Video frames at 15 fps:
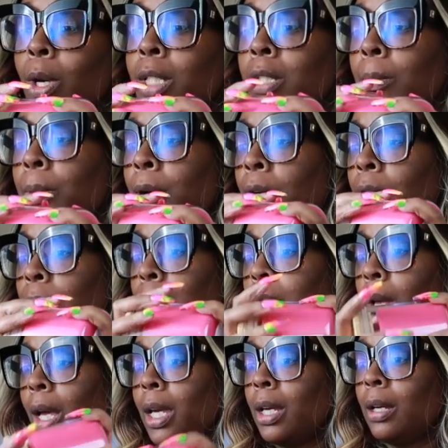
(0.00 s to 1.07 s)
wait to burn them
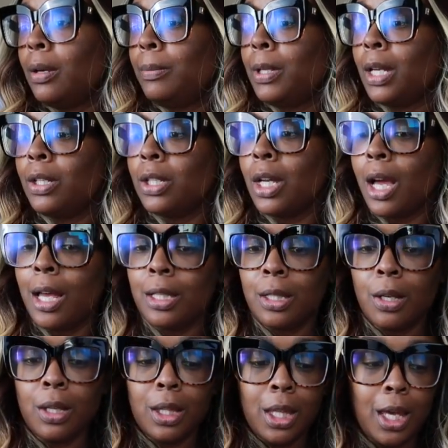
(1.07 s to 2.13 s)
so I can update you guys
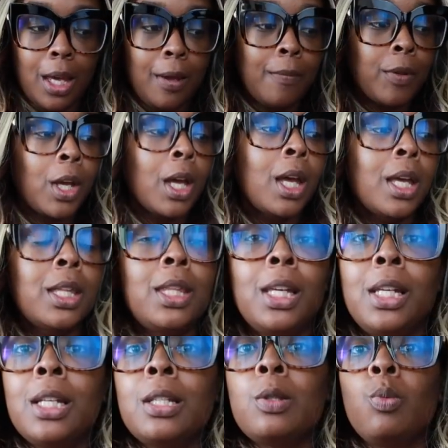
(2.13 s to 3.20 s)
on that.
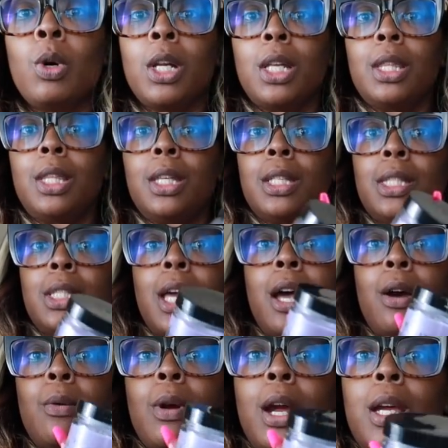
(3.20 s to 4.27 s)
Then it's one in this
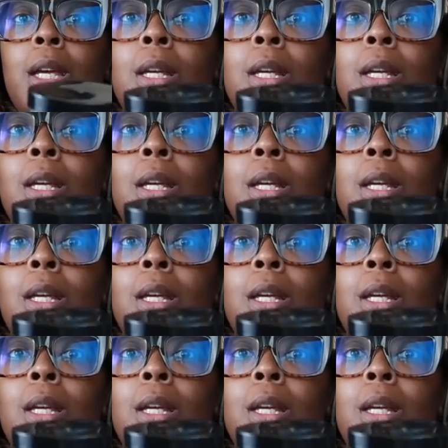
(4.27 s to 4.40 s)
style right